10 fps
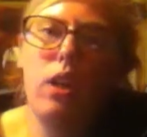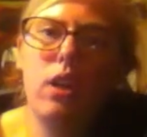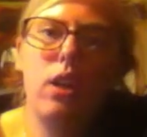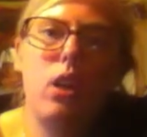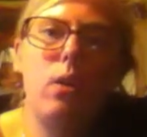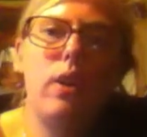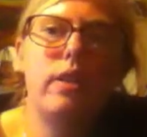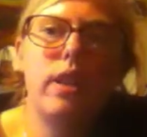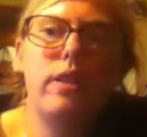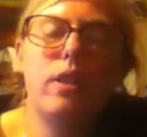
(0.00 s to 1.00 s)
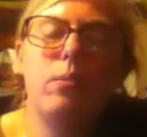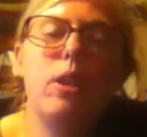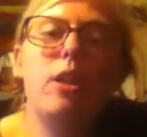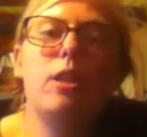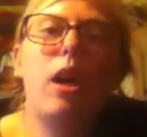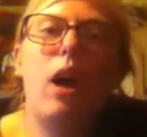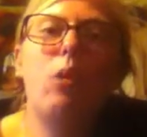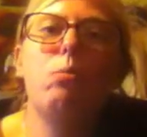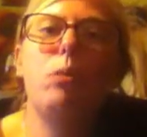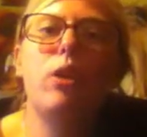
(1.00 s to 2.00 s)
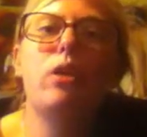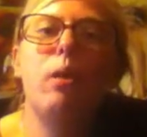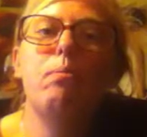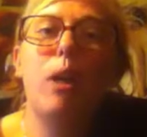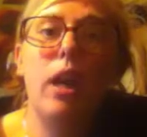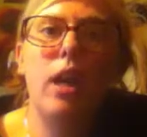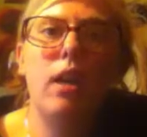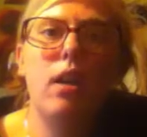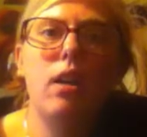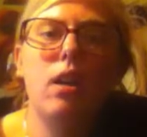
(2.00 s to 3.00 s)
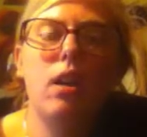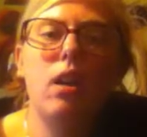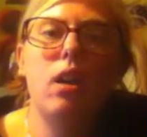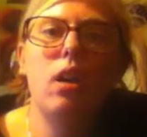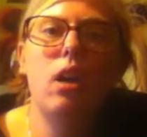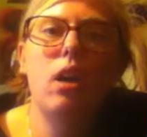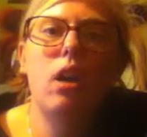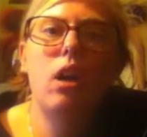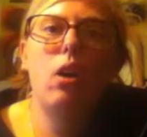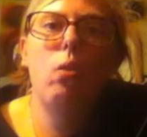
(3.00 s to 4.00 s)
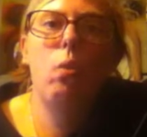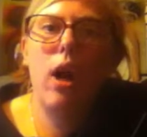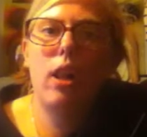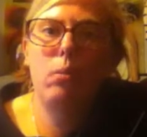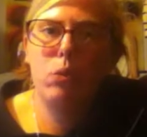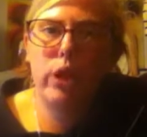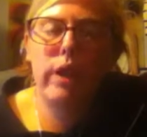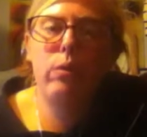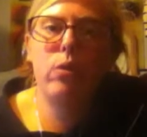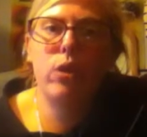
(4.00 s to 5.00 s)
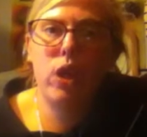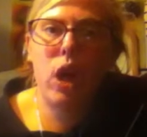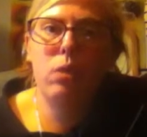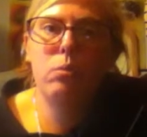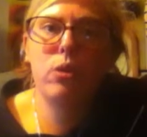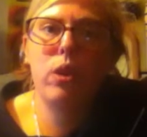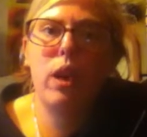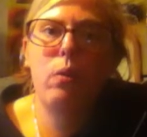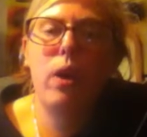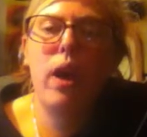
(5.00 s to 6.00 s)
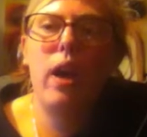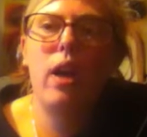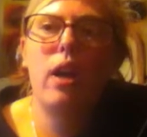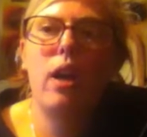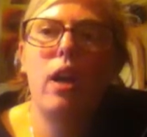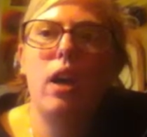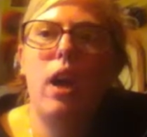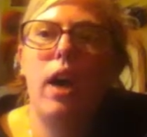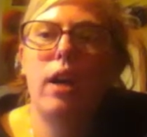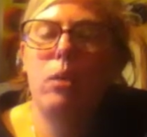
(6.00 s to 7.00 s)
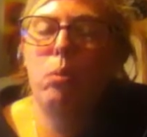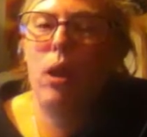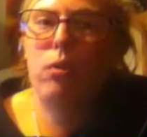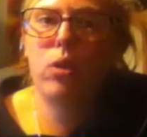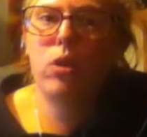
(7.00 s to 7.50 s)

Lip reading: you know, it's something to help build up money while I'm looking for jobs, so that way I can pay for